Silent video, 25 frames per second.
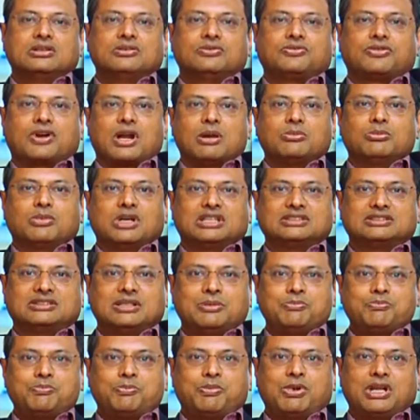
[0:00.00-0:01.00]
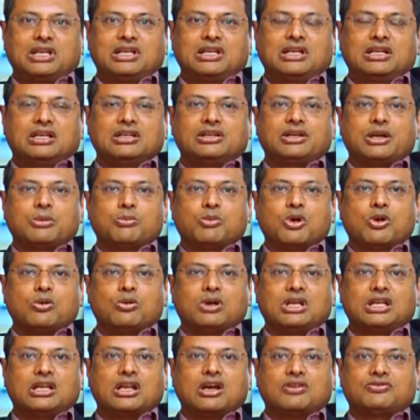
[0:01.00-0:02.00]
from a simple
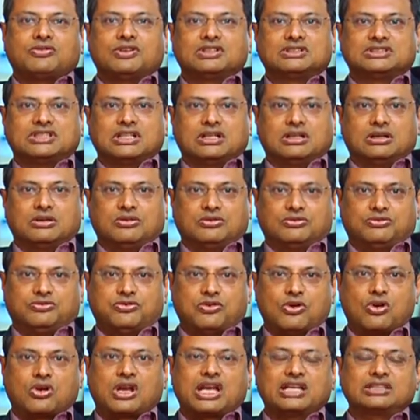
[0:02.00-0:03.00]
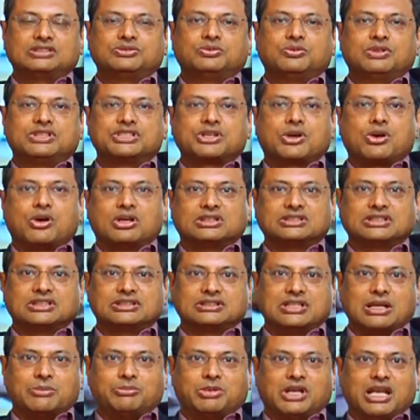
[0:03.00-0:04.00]
removal of a focus which
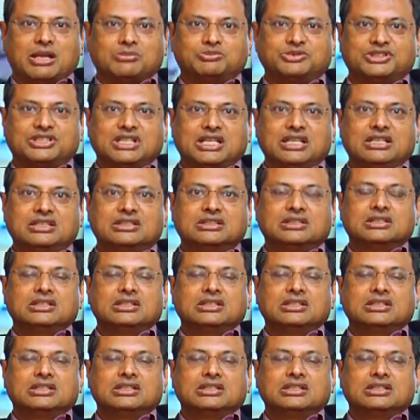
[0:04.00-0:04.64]
causes epilepsy